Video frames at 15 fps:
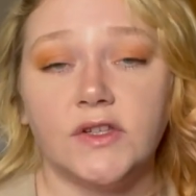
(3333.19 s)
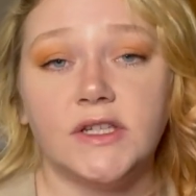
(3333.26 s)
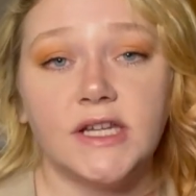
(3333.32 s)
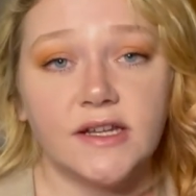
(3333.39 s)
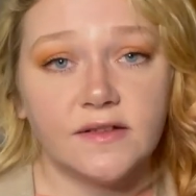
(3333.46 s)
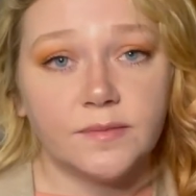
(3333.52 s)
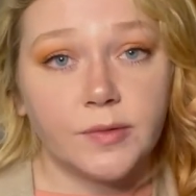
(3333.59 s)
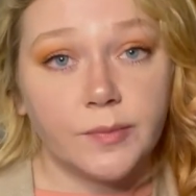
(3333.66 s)

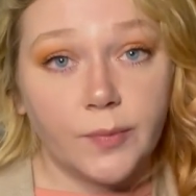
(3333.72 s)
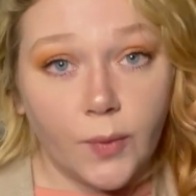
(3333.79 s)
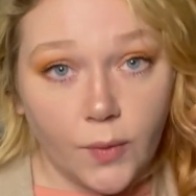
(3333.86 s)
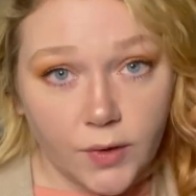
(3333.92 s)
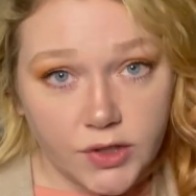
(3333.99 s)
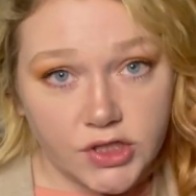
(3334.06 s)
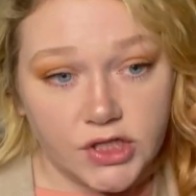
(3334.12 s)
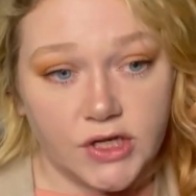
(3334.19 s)

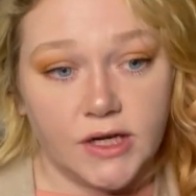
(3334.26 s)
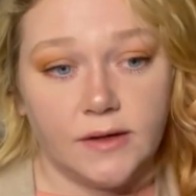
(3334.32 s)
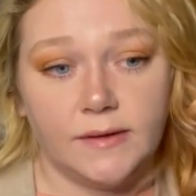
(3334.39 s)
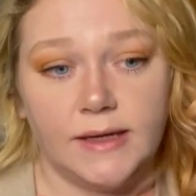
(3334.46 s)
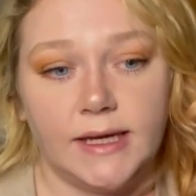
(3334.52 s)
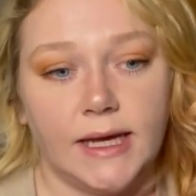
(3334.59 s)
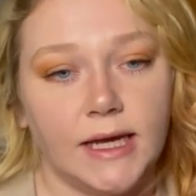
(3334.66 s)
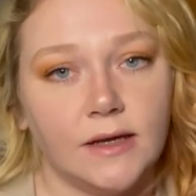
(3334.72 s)

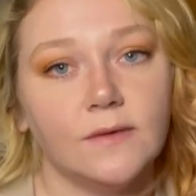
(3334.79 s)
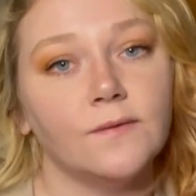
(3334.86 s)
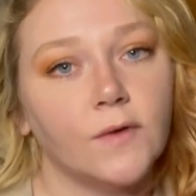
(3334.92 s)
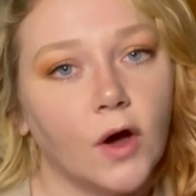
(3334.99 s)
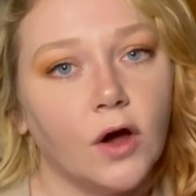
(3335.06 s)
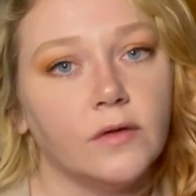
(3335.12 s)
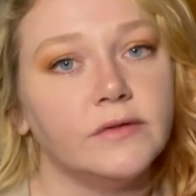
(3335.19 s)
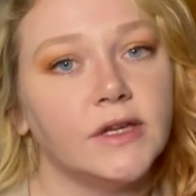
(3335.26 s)
disproportionately
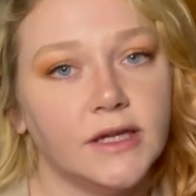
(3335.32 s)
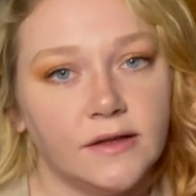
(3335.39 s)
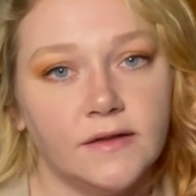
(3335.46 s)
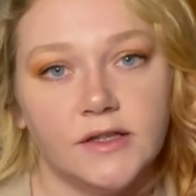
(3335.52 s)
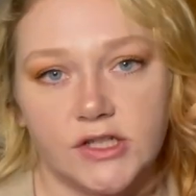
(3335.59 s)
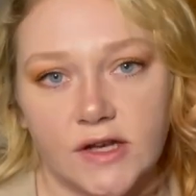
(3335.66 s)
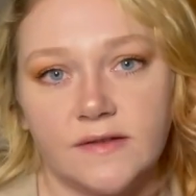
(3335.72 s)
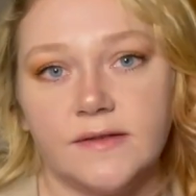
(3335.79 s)
involved in the
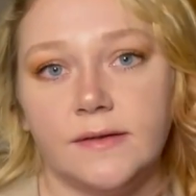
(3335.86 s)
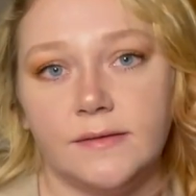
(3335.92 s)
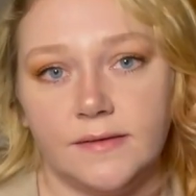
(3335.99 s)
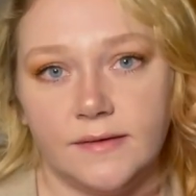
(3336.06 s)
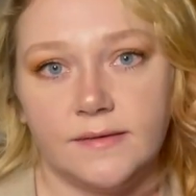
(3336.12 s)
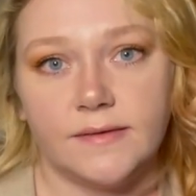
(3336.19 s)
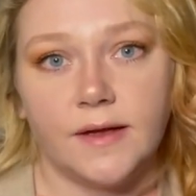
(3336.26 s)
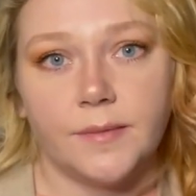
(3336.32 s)
justice
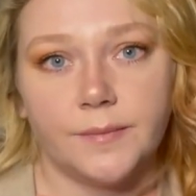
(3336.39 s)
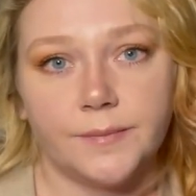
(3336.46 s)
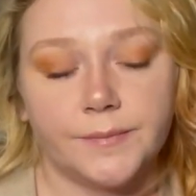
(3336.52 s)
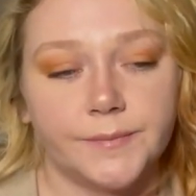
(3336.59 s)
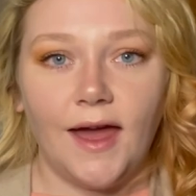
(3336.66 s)
system.